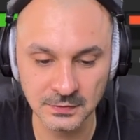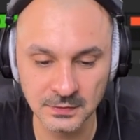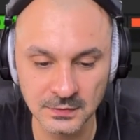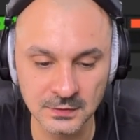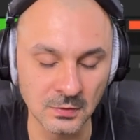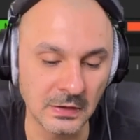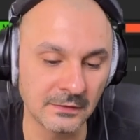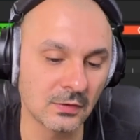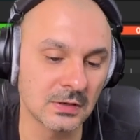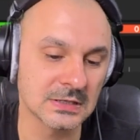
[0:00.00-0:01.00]
So my
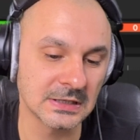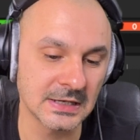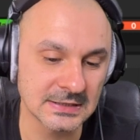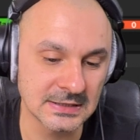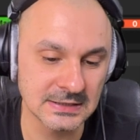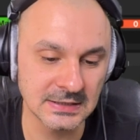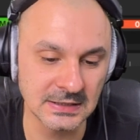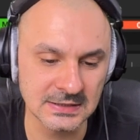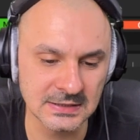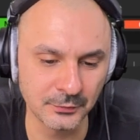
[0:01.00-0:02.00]
vocal slices
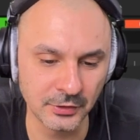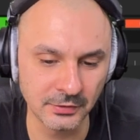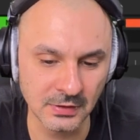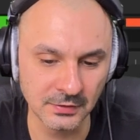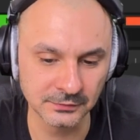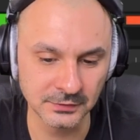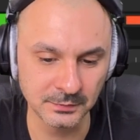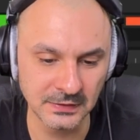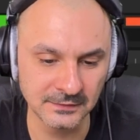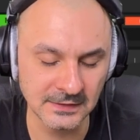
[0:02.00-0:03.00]
hit somewhere around
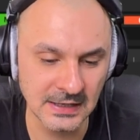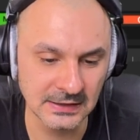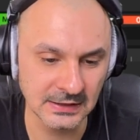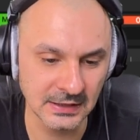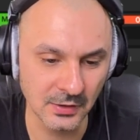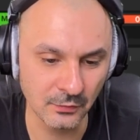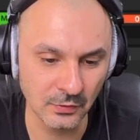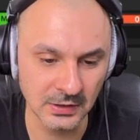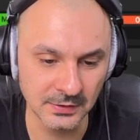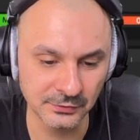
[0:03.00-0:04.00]
B flat, and I
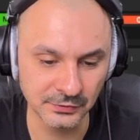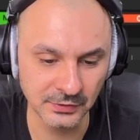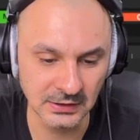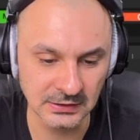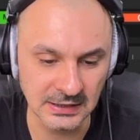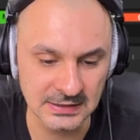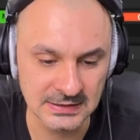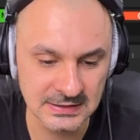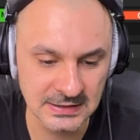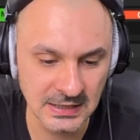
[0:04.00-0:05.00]
want them to hit on
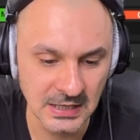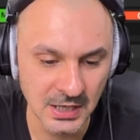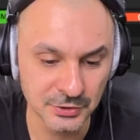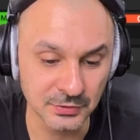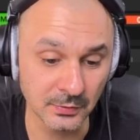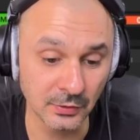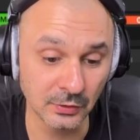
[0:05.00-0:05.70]
C. So I'm going to